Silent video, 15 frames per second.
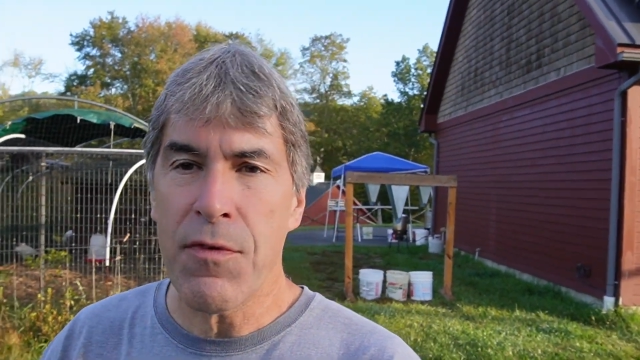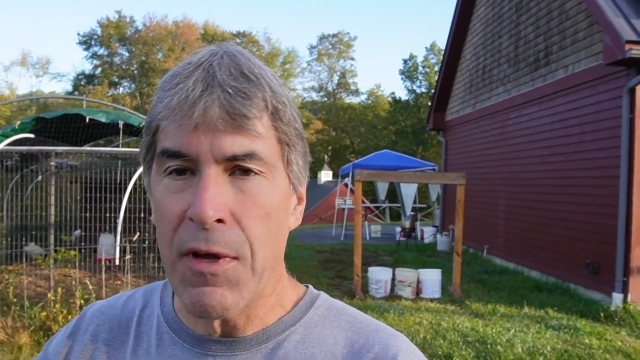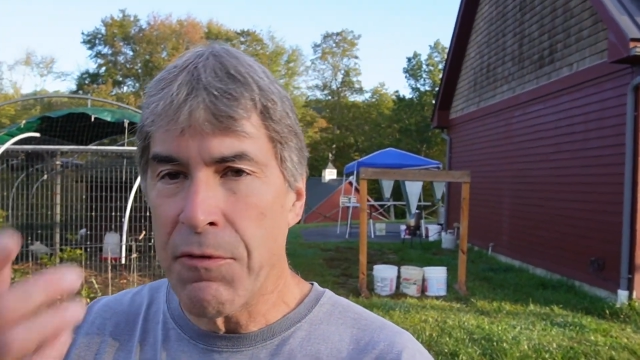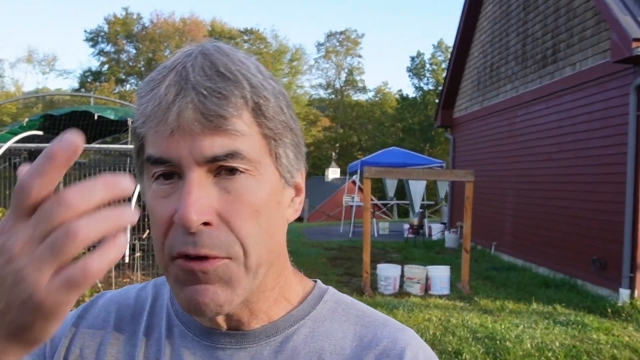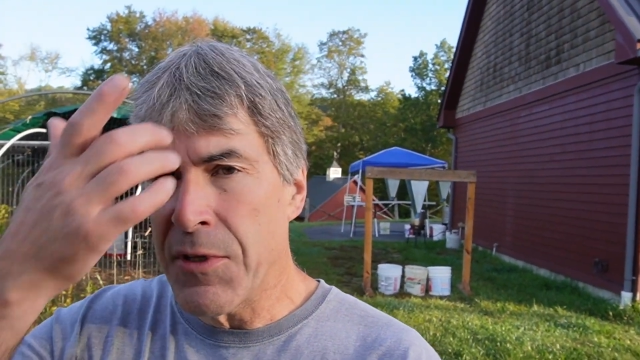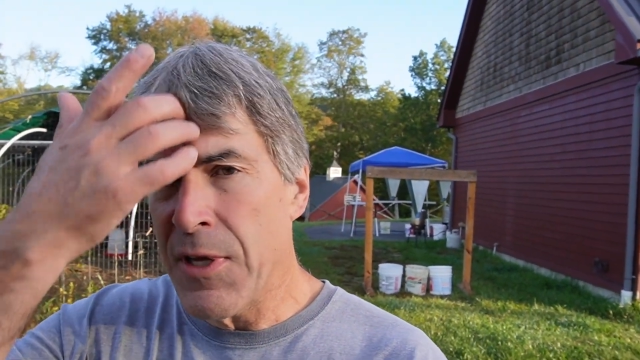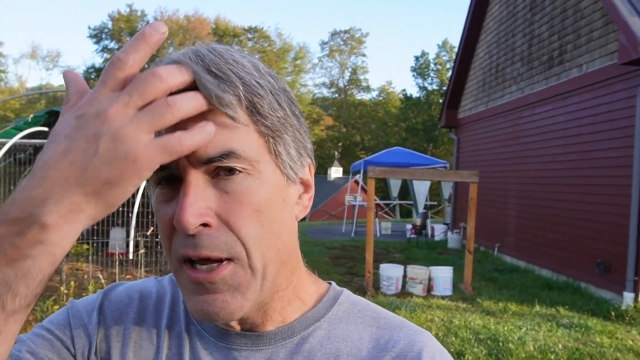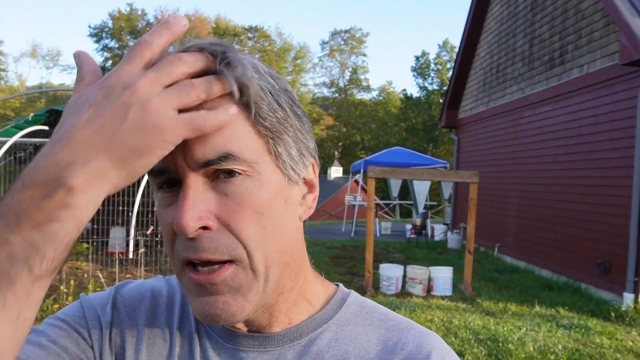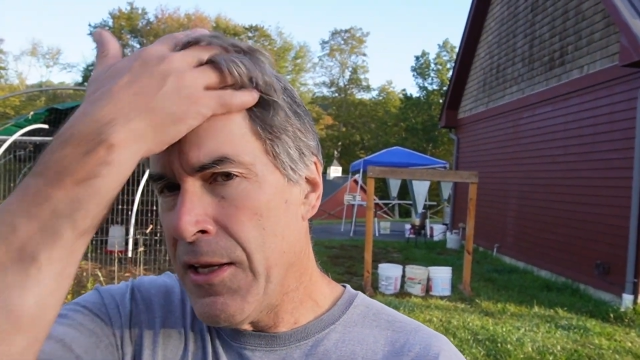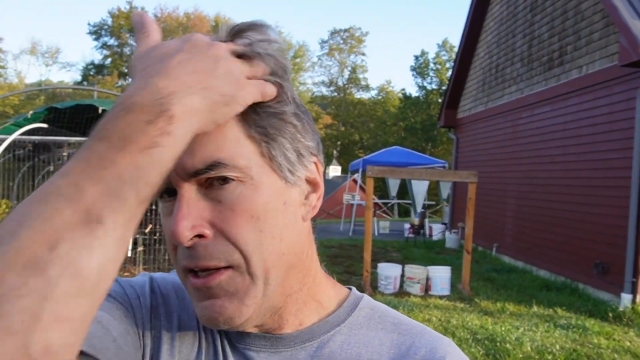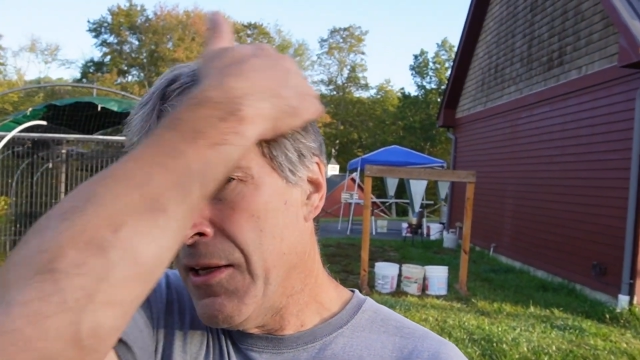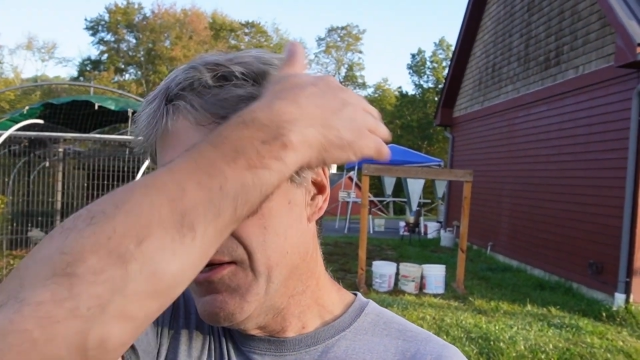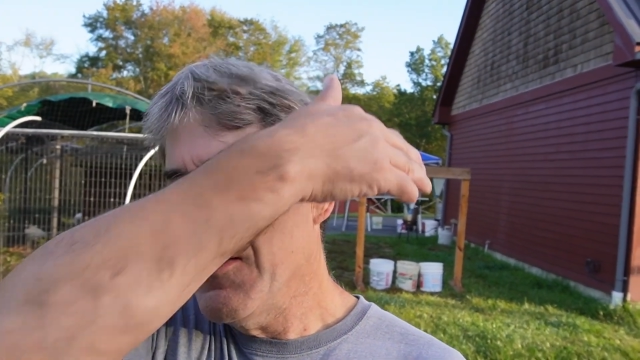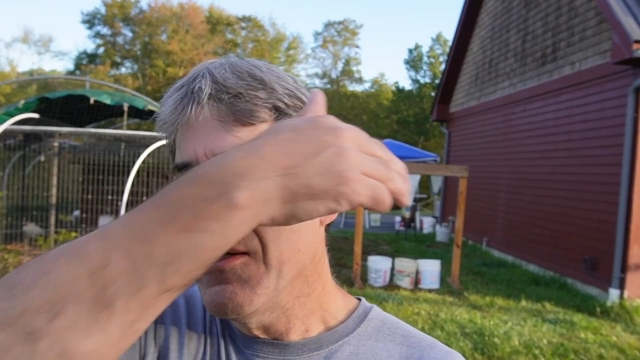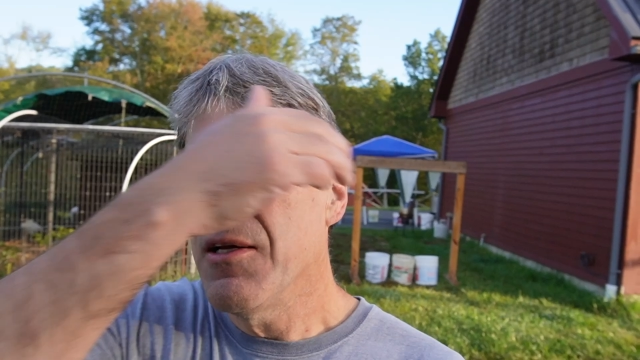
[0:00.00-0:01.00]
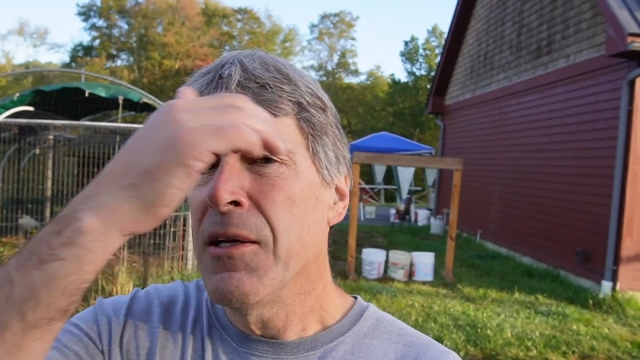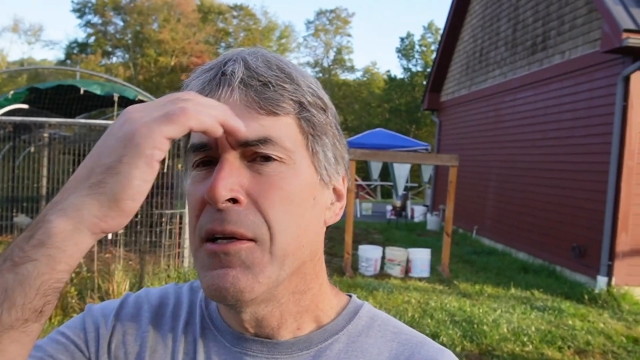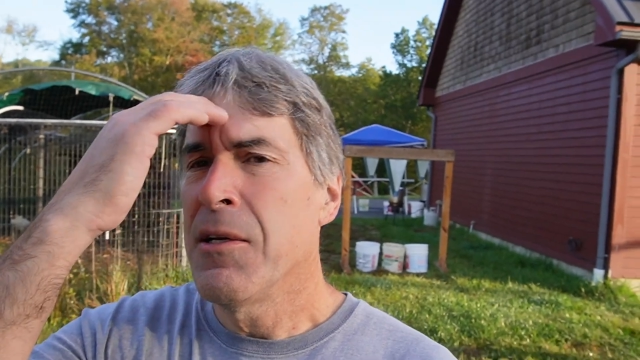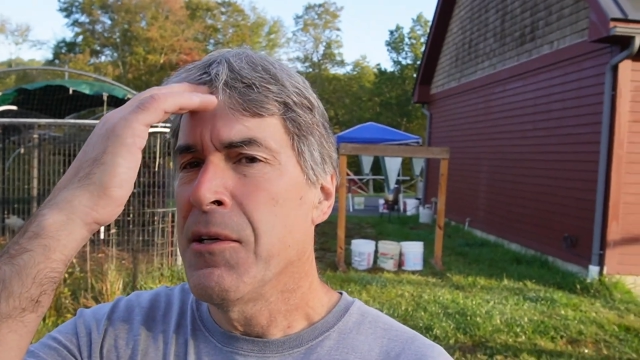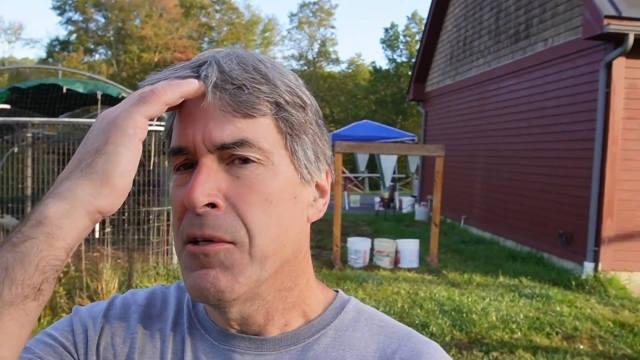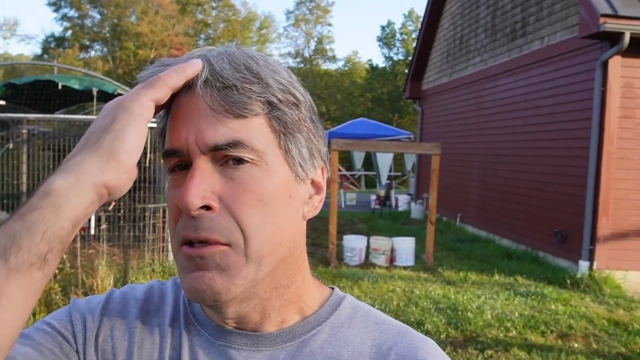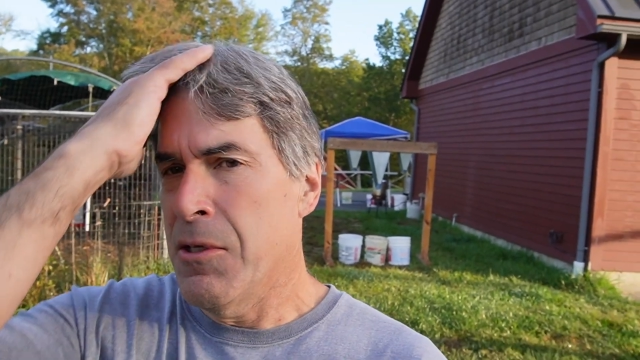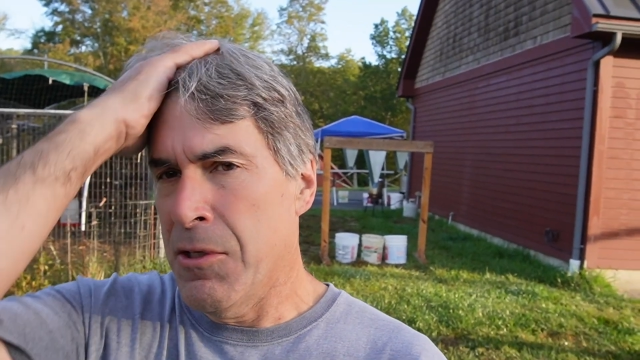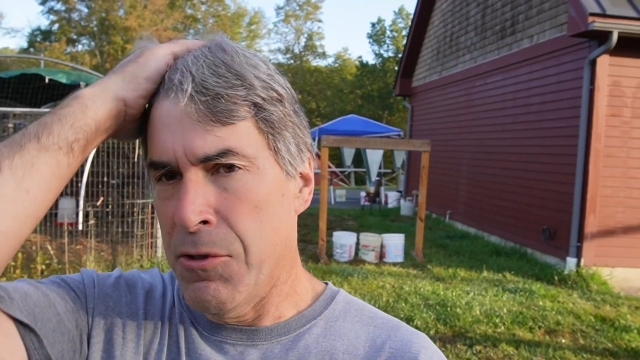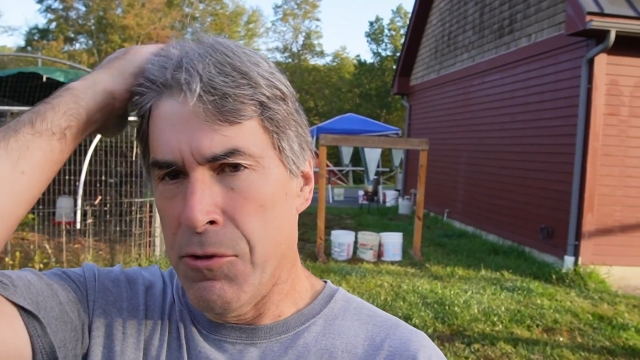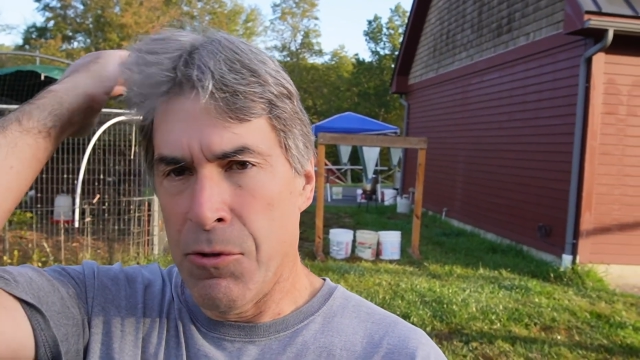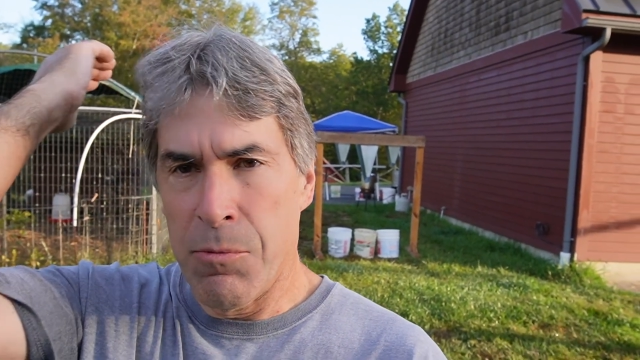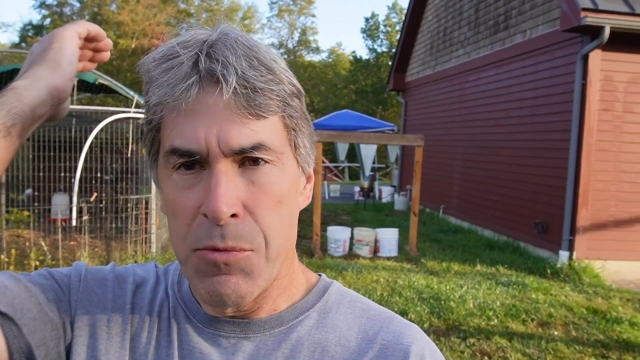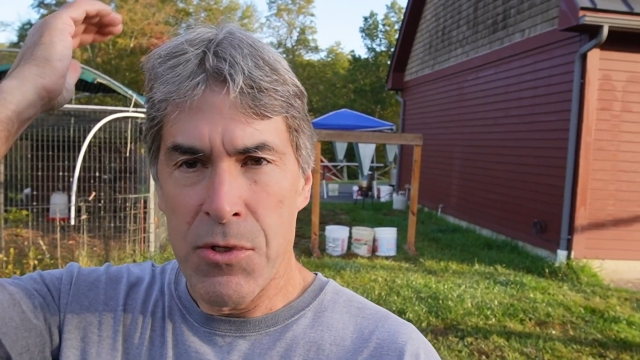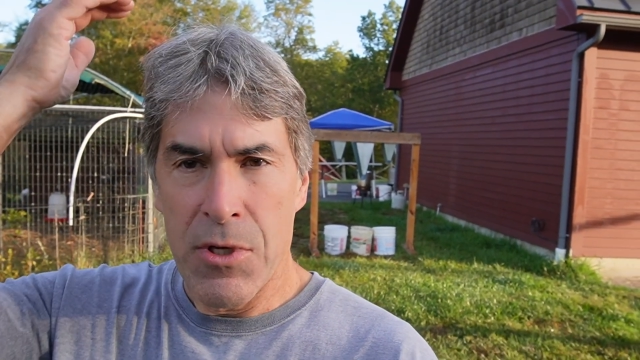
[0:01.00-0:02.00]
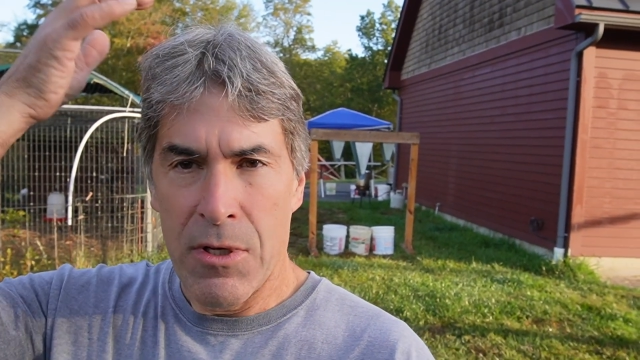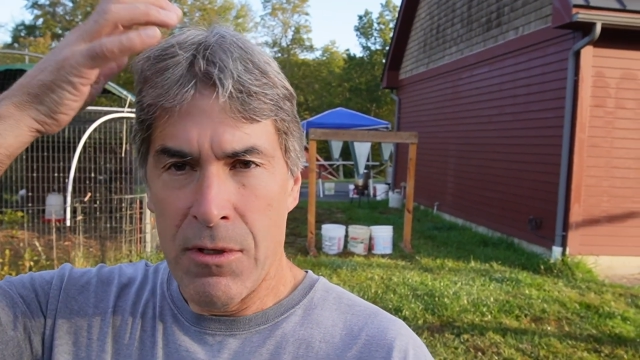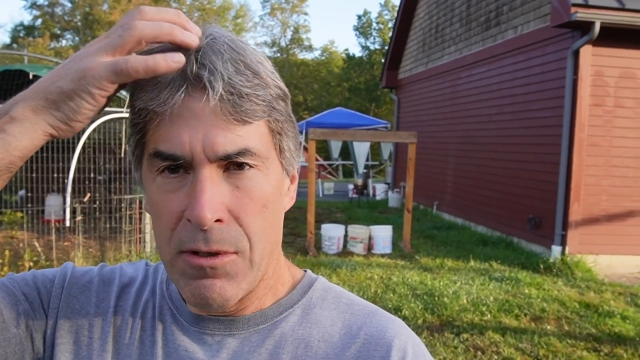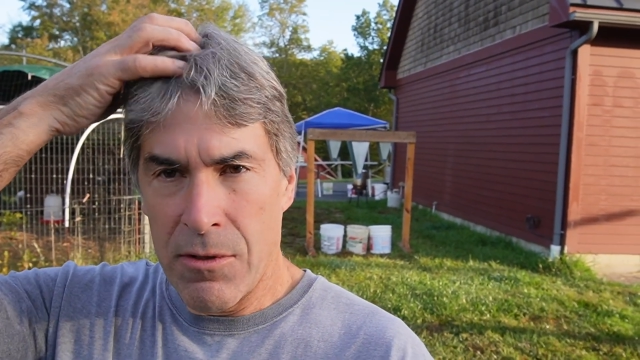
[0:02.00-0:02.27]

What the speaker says: favorite day on the homestead.